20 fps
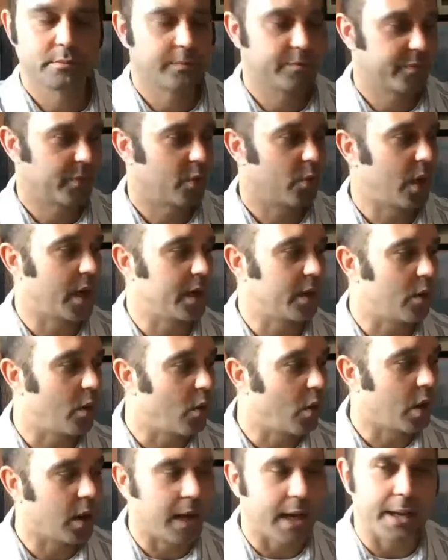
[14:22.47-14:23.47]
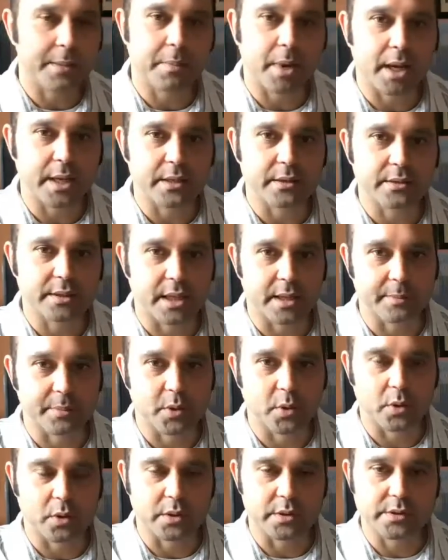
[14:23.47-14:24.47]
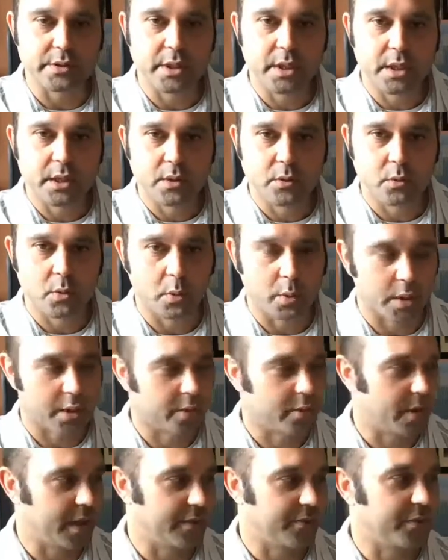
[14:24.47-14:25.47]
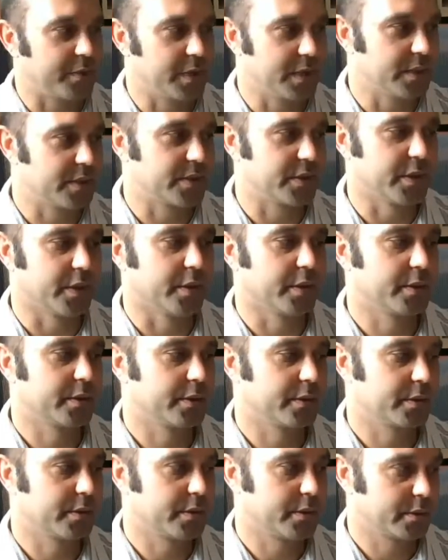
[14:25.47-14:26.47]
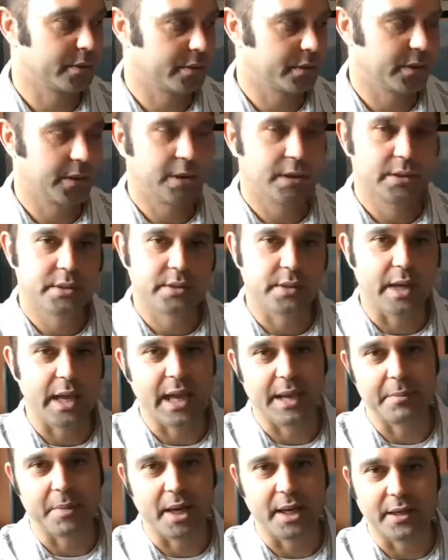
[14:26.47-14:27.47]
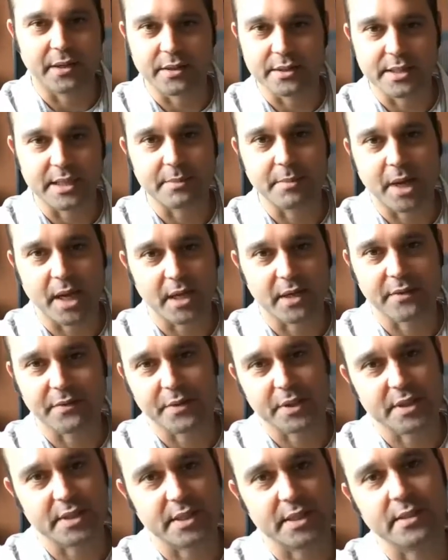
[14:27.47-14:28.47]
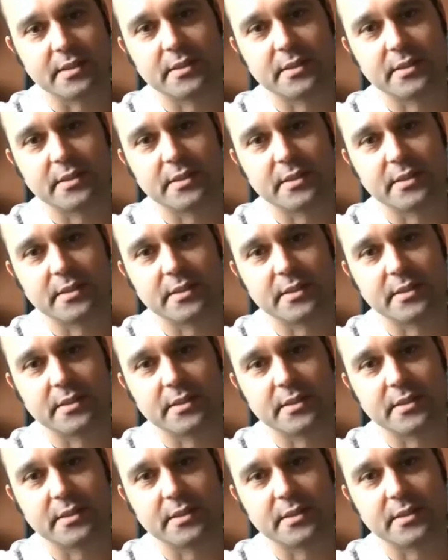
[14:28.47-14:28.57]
Right? Or A minor type chords will work great for these too. So A minor, D minor for instance.